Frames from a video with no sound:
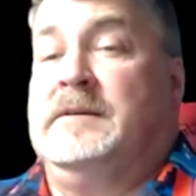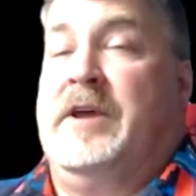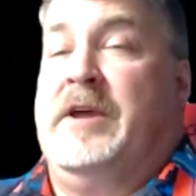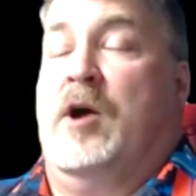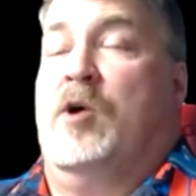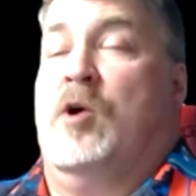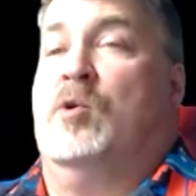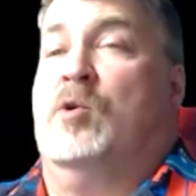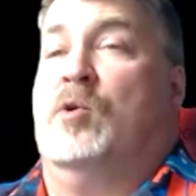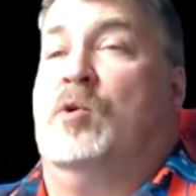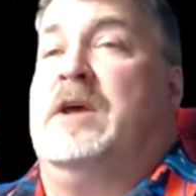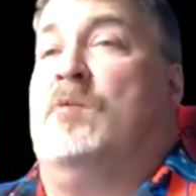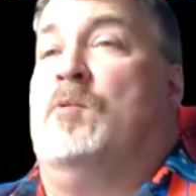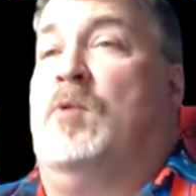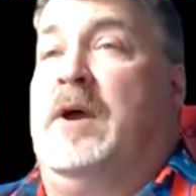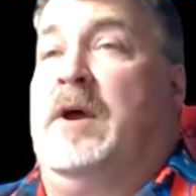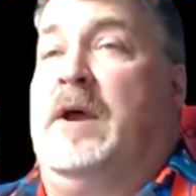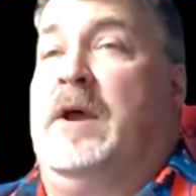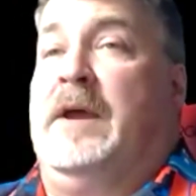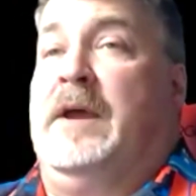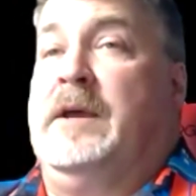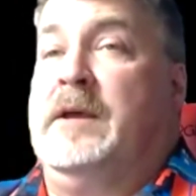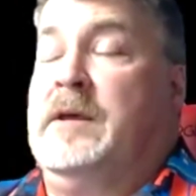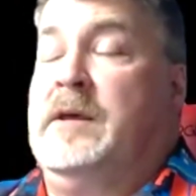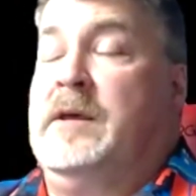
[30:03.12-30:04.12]
only
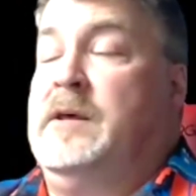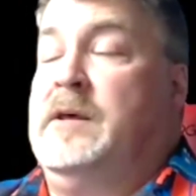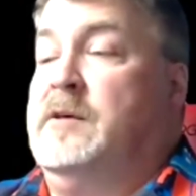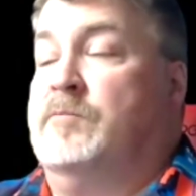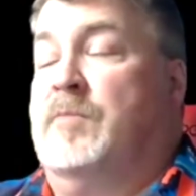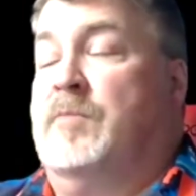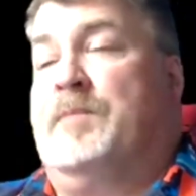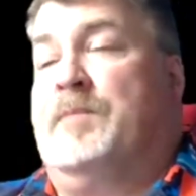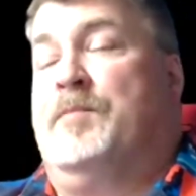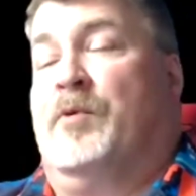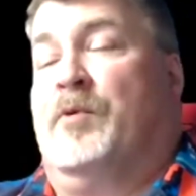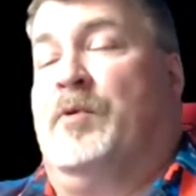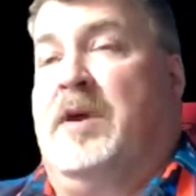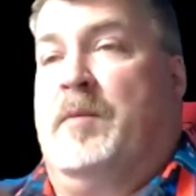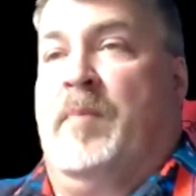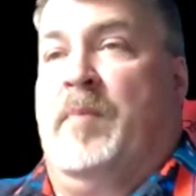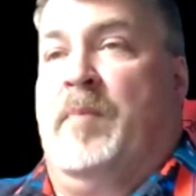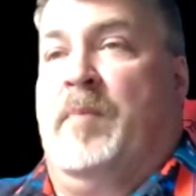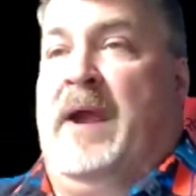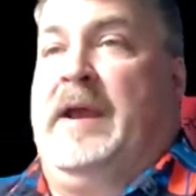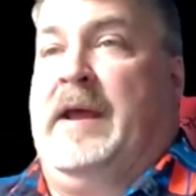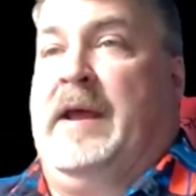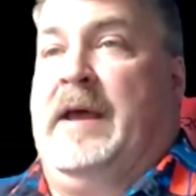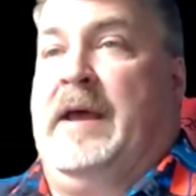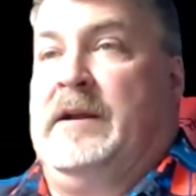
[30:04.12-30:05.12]
way people get
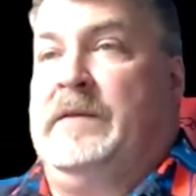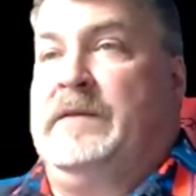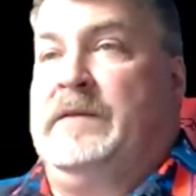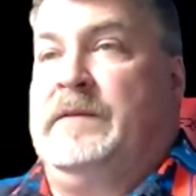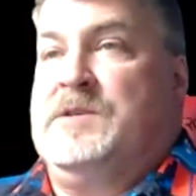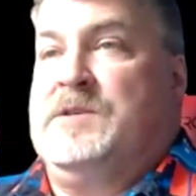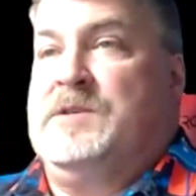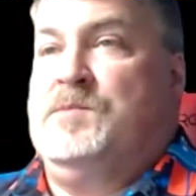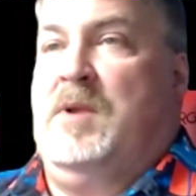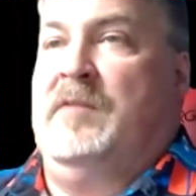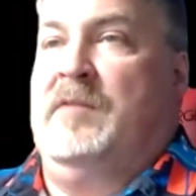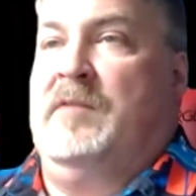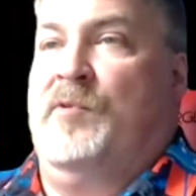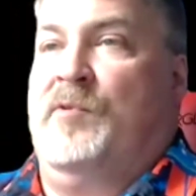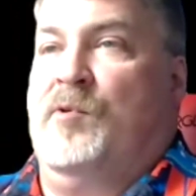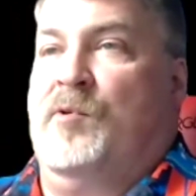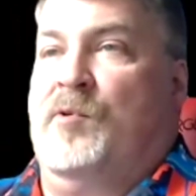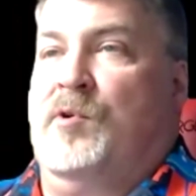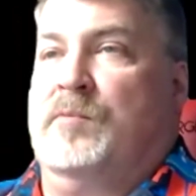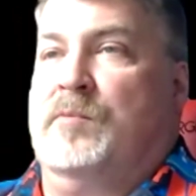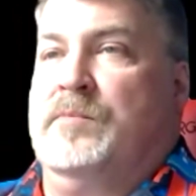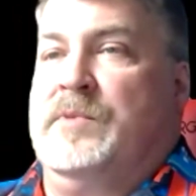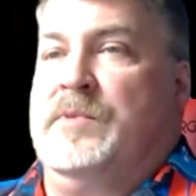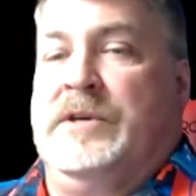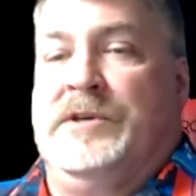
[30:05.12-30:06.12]
paid out on this
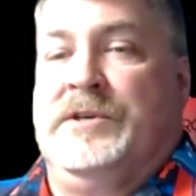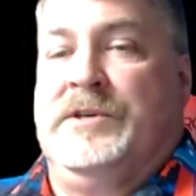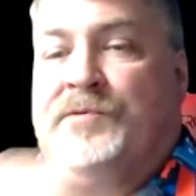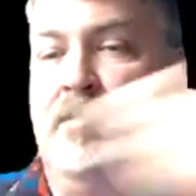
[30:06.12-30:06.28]
platform is for